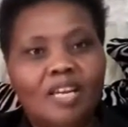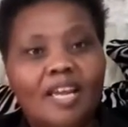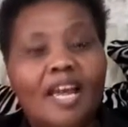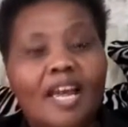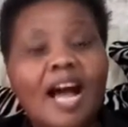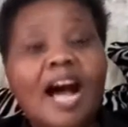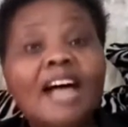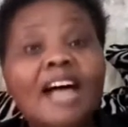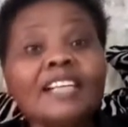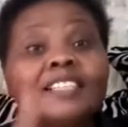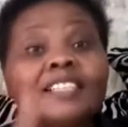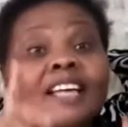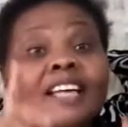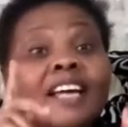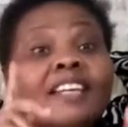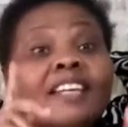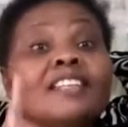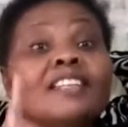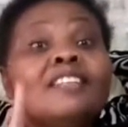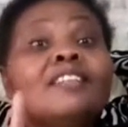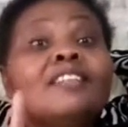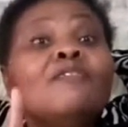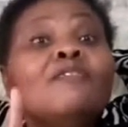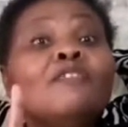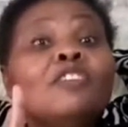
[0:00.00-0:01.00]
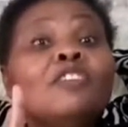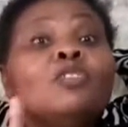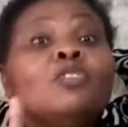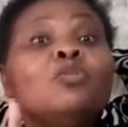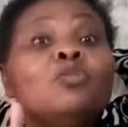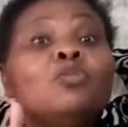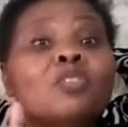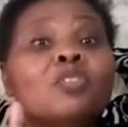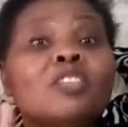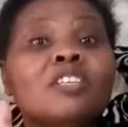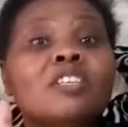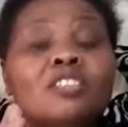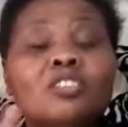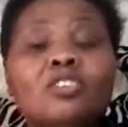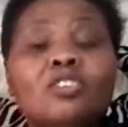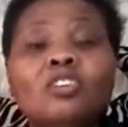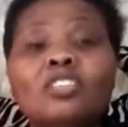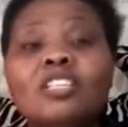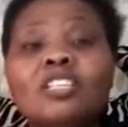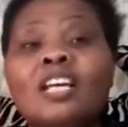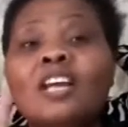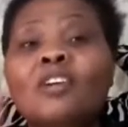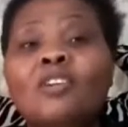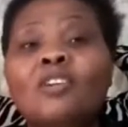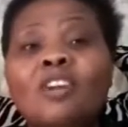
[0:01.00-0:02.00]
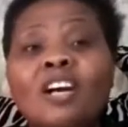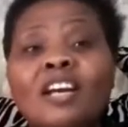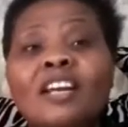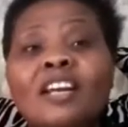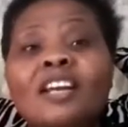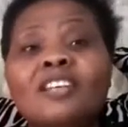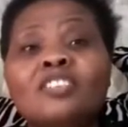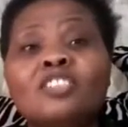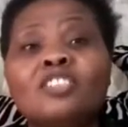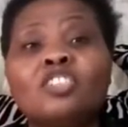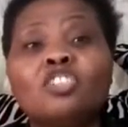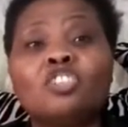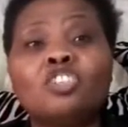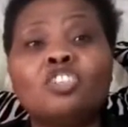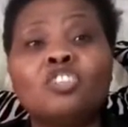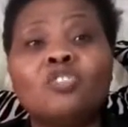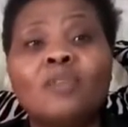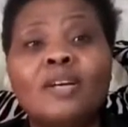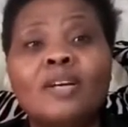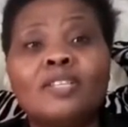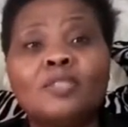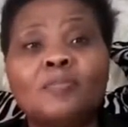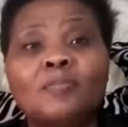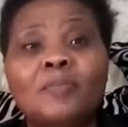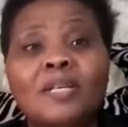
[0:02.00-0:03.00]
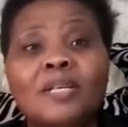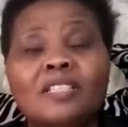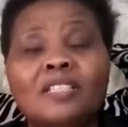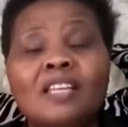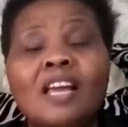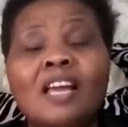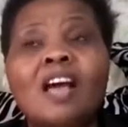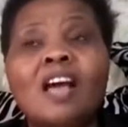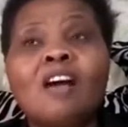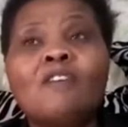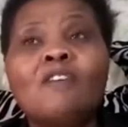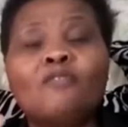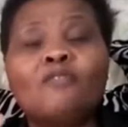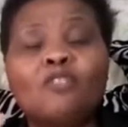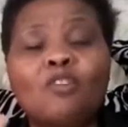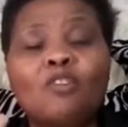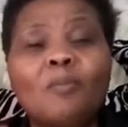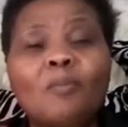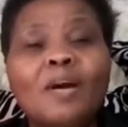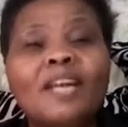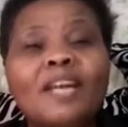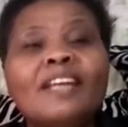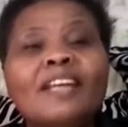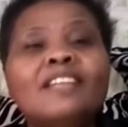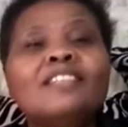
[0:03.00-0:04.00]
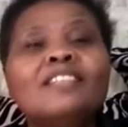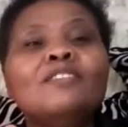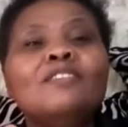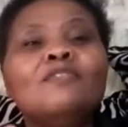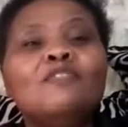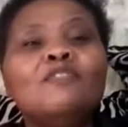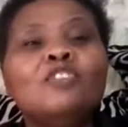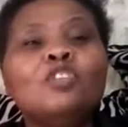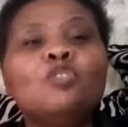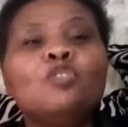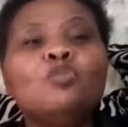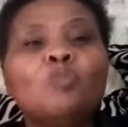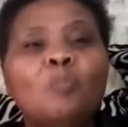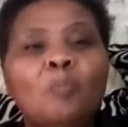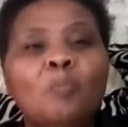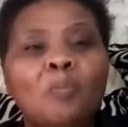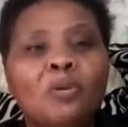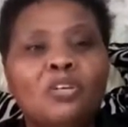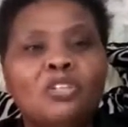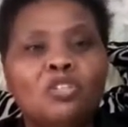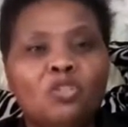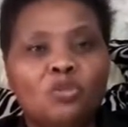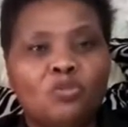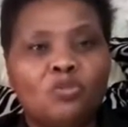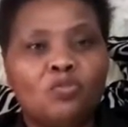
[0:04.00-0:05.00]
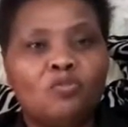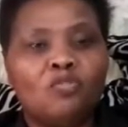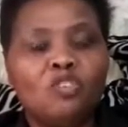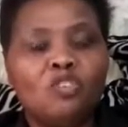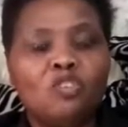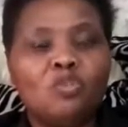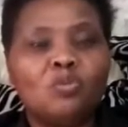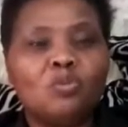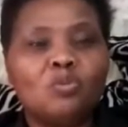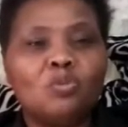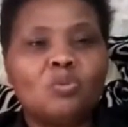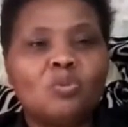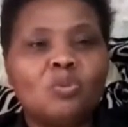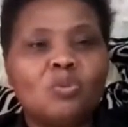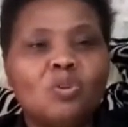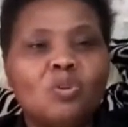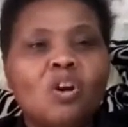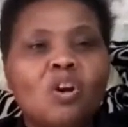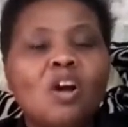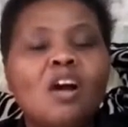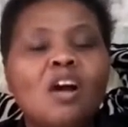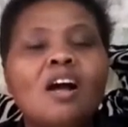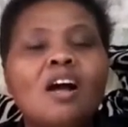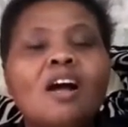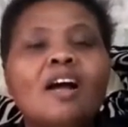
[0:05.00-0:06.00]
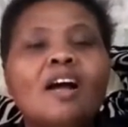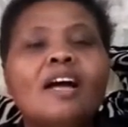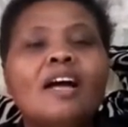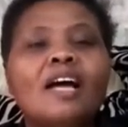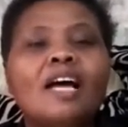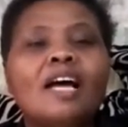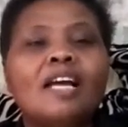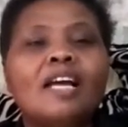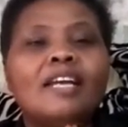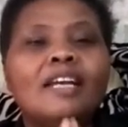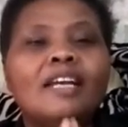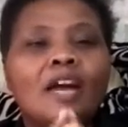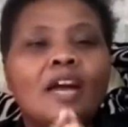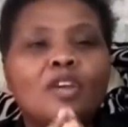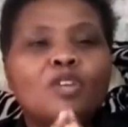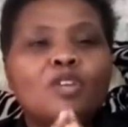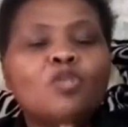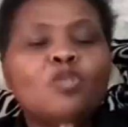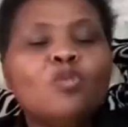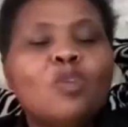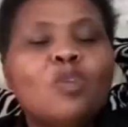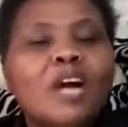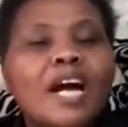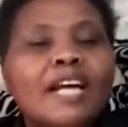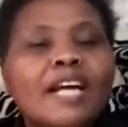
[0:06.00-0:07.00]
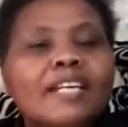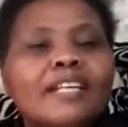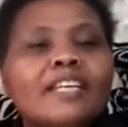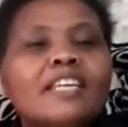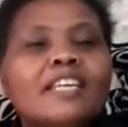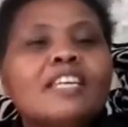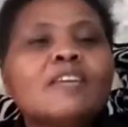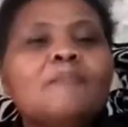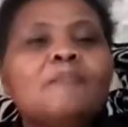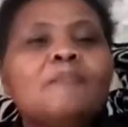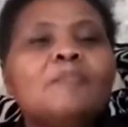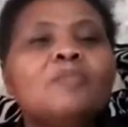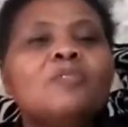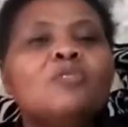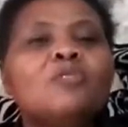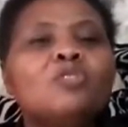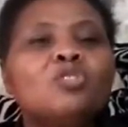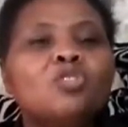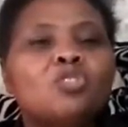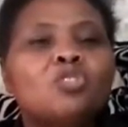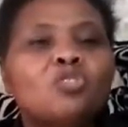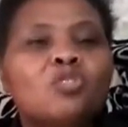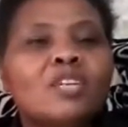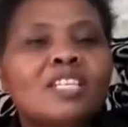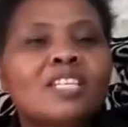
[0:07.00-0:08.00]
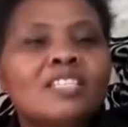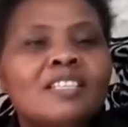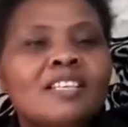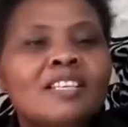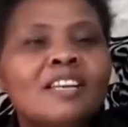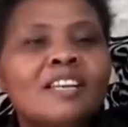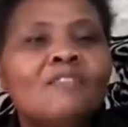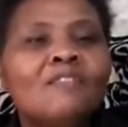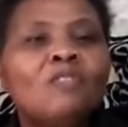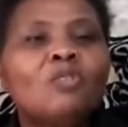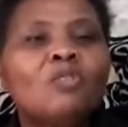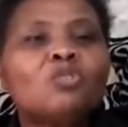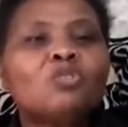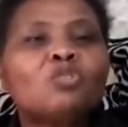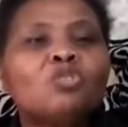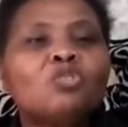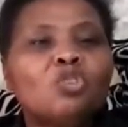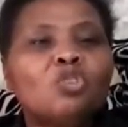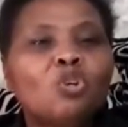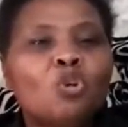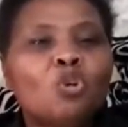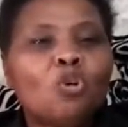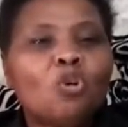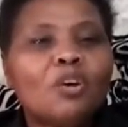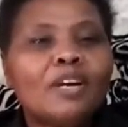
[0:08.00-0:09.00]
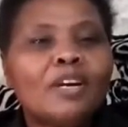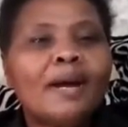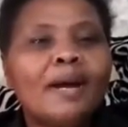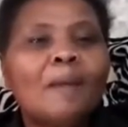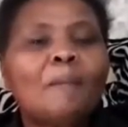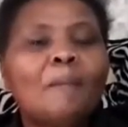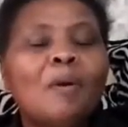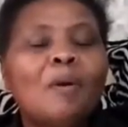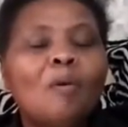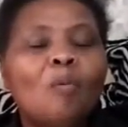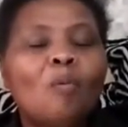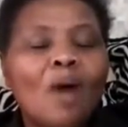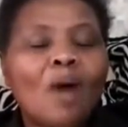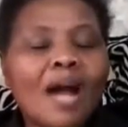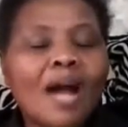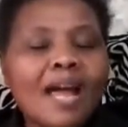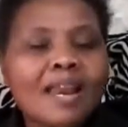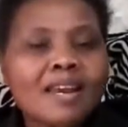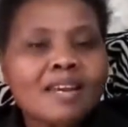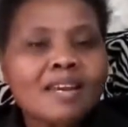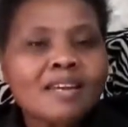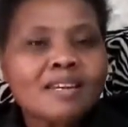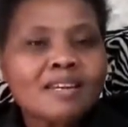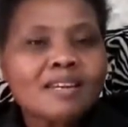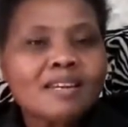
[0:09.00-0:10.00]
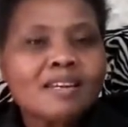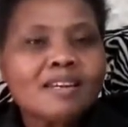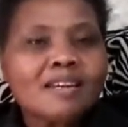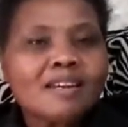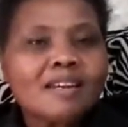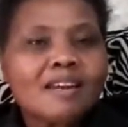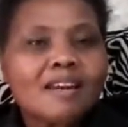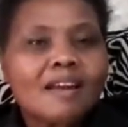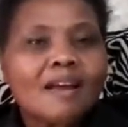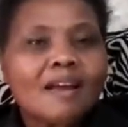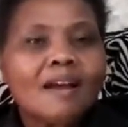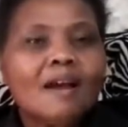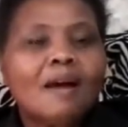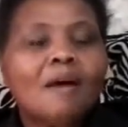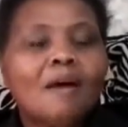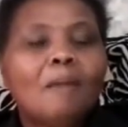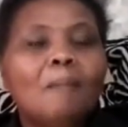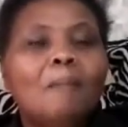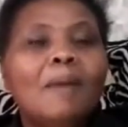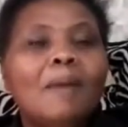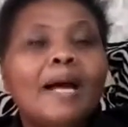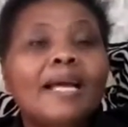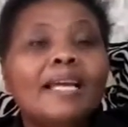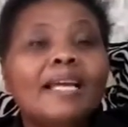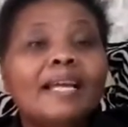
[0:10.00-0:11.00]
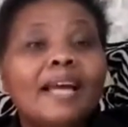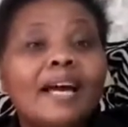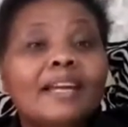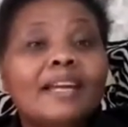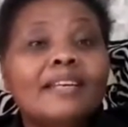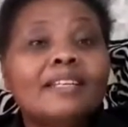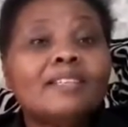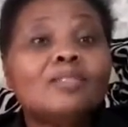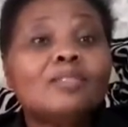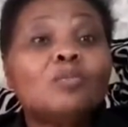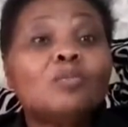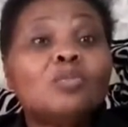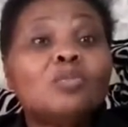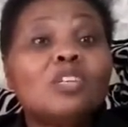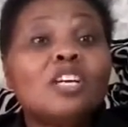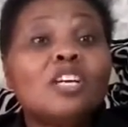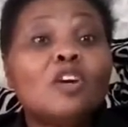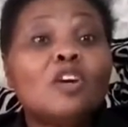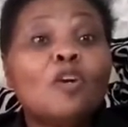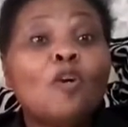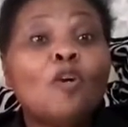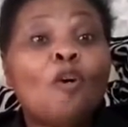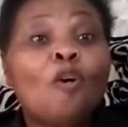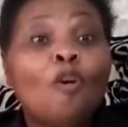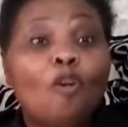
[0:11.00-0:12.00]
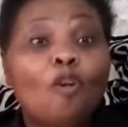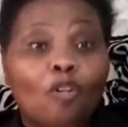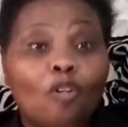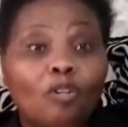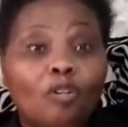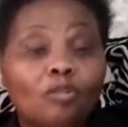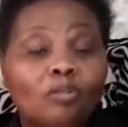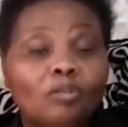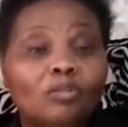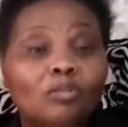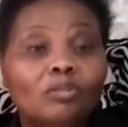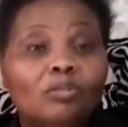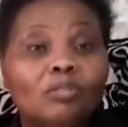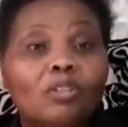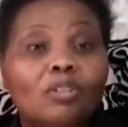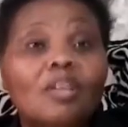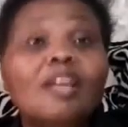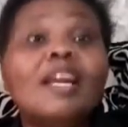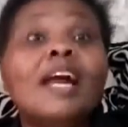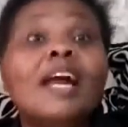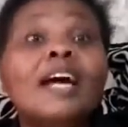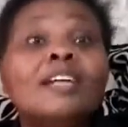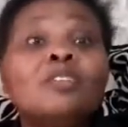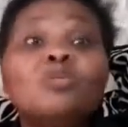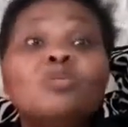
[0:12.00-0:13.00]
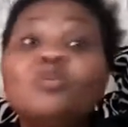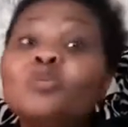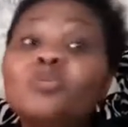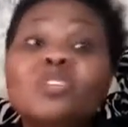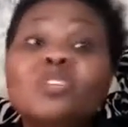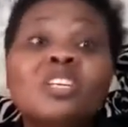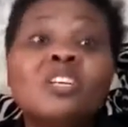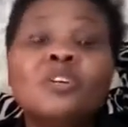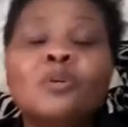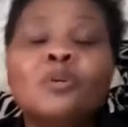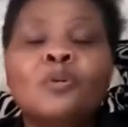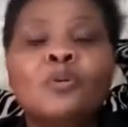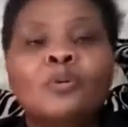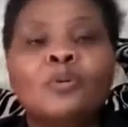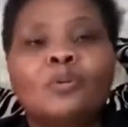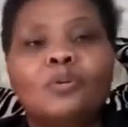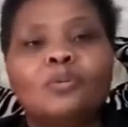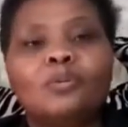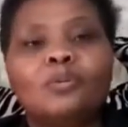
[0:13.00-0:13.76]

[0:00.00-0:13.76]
At an individual, this is not an organizational aspect, from an individual point of view. Now, you can keep your stress levels low, number one, by learning to say no. Learn to say no.